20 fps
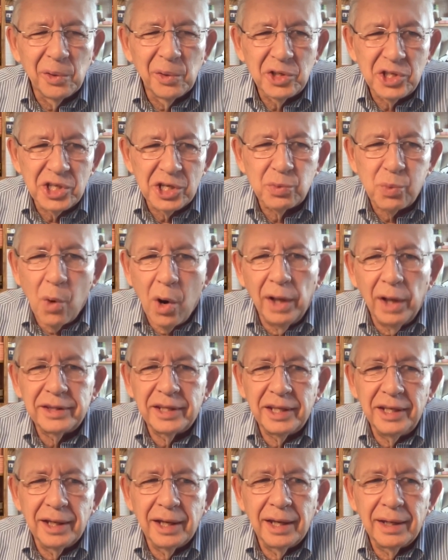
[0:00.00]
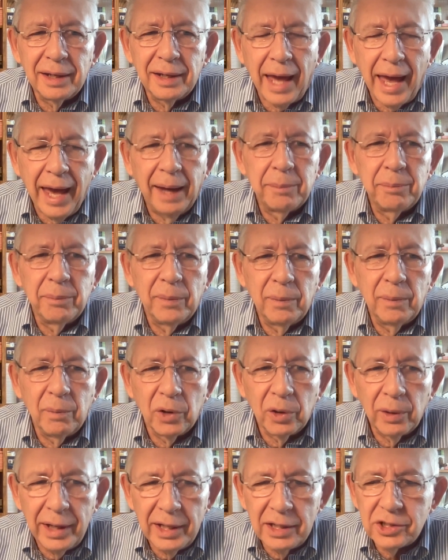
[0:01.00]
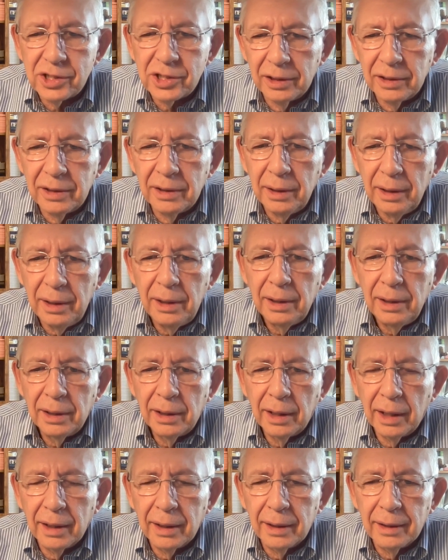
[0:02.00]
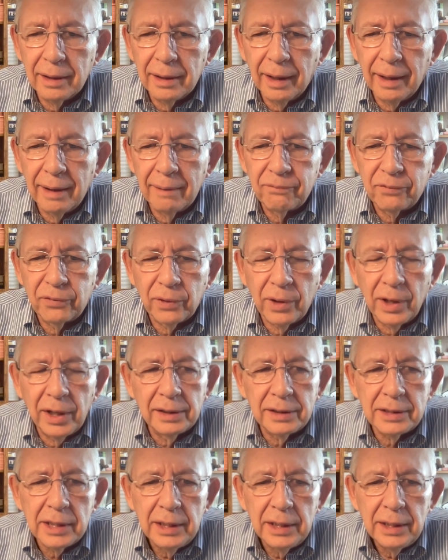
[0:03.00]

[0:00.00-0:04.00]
just want the admiration up front.